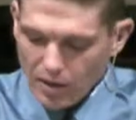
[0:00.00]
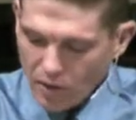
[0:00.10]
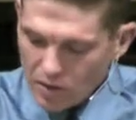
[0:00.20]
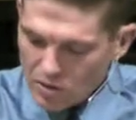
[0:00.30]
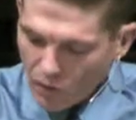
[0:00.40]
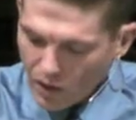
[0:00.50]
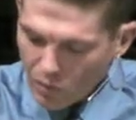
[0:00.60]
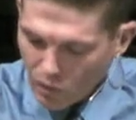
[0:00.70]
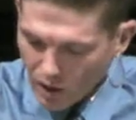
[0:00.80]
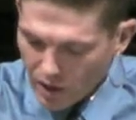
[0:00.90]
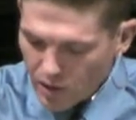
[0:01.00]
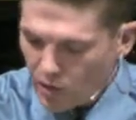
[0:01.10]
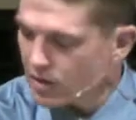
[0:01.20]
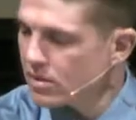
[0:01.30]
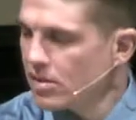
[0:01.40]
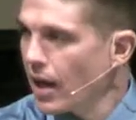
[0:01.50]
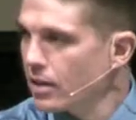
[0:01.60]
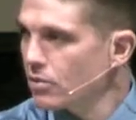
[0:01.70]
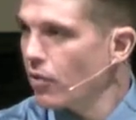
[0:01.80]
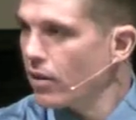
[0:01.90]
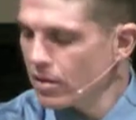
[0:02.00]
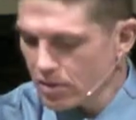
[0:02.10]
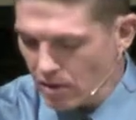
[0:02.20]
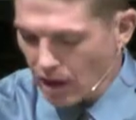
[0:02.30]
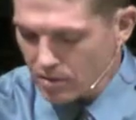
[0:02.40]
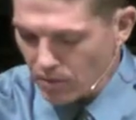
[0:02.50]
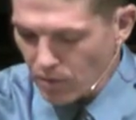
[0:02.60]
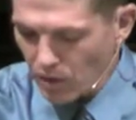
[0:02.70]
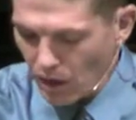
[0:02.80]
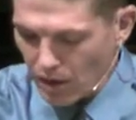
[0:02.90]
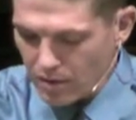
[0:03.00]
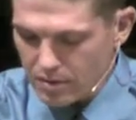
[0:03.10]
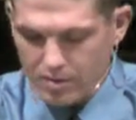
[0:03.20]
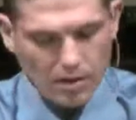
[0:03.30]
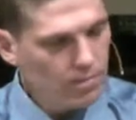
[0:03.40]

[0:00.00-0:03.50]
There is only one who can satisfy the desires of your heart.